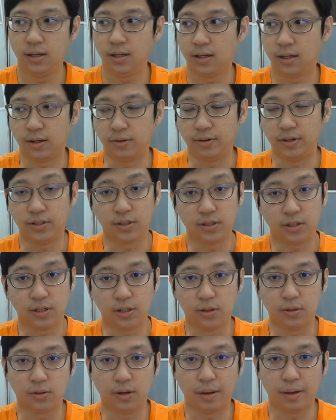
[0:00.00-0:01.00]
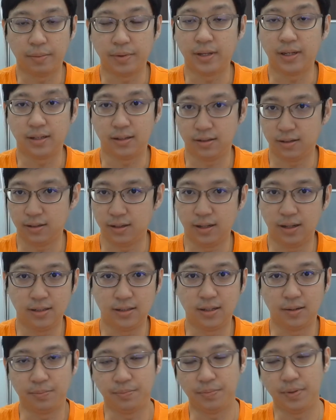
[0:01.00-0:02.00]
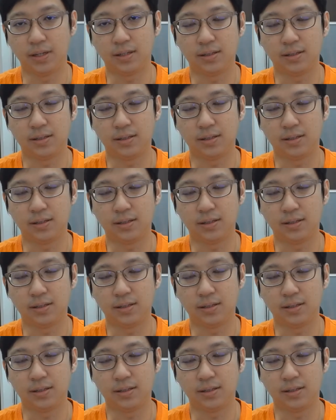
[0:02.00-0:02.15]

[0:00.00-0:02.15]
Kiyo, I mean it is a big